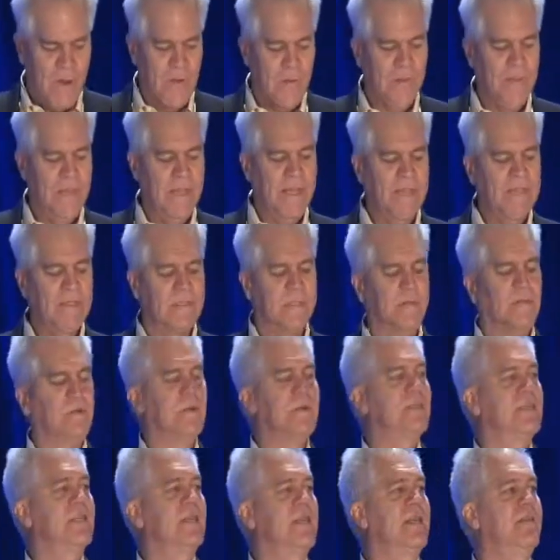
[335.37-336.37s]
These
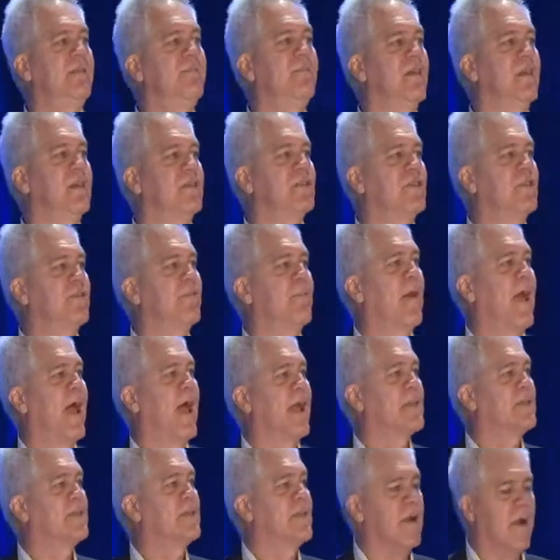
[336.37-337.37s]
13
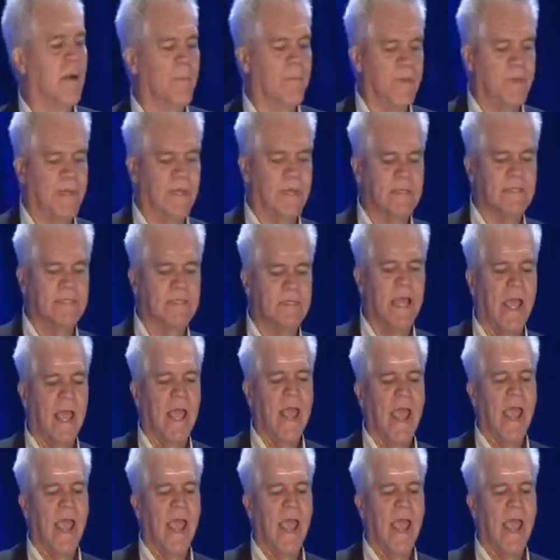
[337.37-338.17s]
venture-backed companies